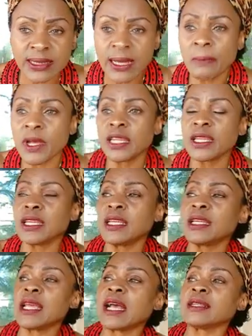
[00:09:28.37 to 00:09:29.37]

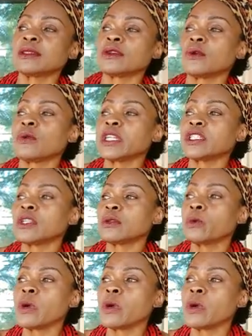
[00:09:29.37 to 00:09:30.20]
Somebody asked a question,